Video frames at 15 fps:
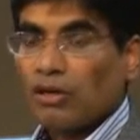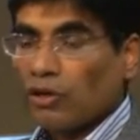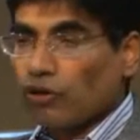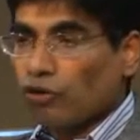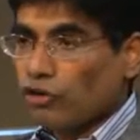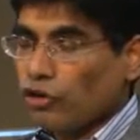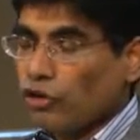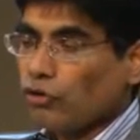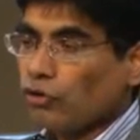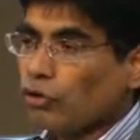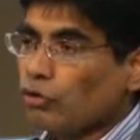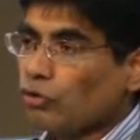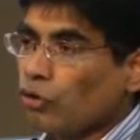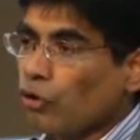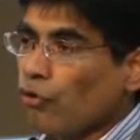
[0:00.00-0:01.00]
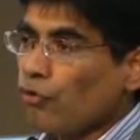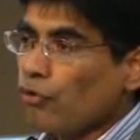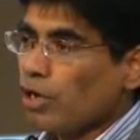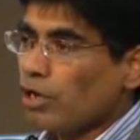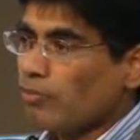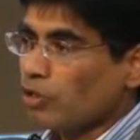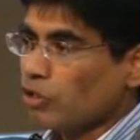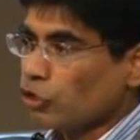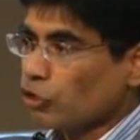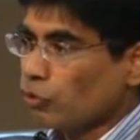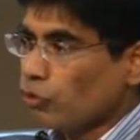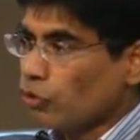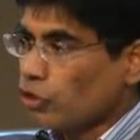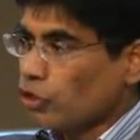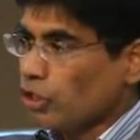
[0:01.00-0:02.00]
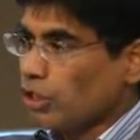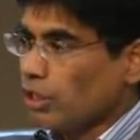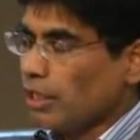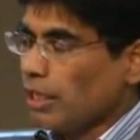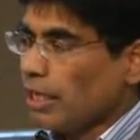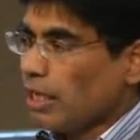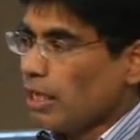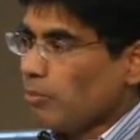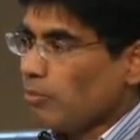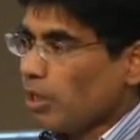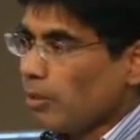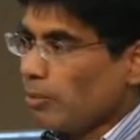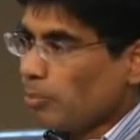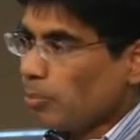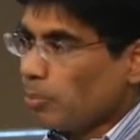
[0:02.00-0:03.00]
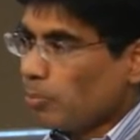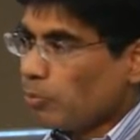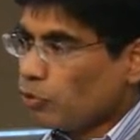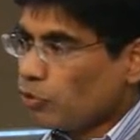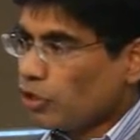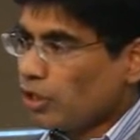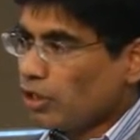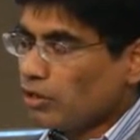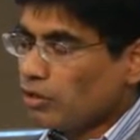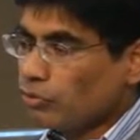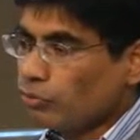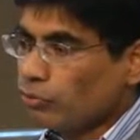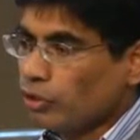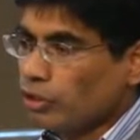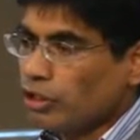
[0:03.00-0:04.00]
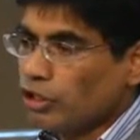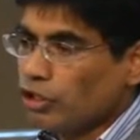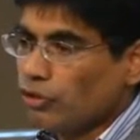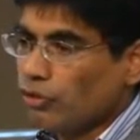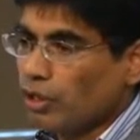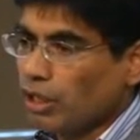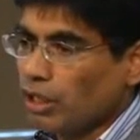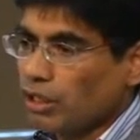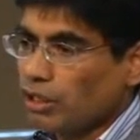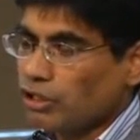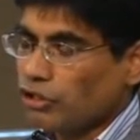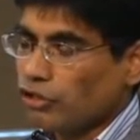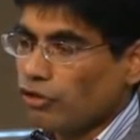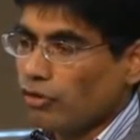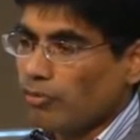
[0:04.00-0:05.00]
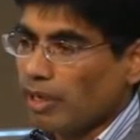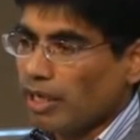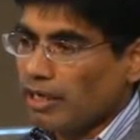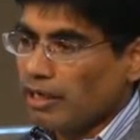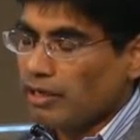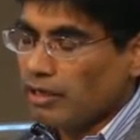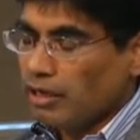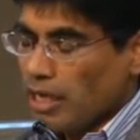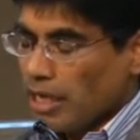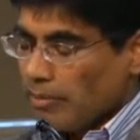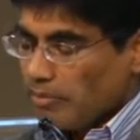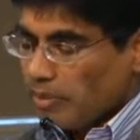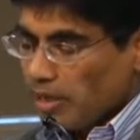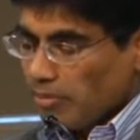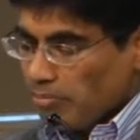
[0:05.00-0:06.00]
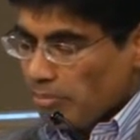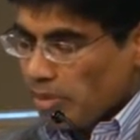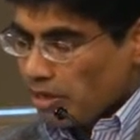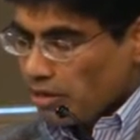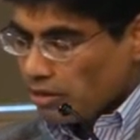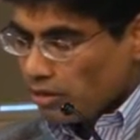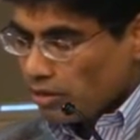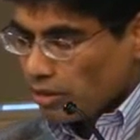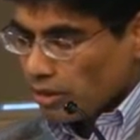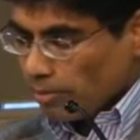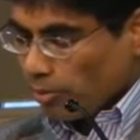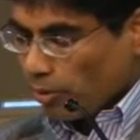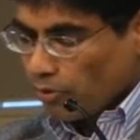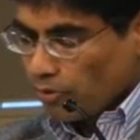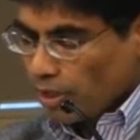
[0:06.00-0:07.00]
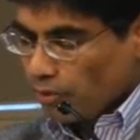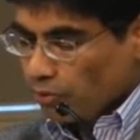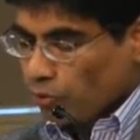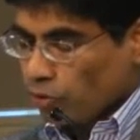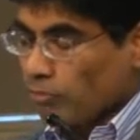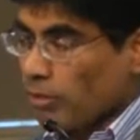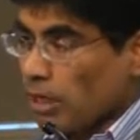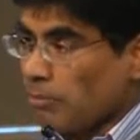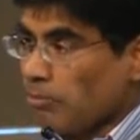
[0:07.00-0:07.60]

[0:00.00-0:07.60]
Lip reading: Continue to grow in maturity by putting the Word in your heart, in your mind, by meditating upon that Word, by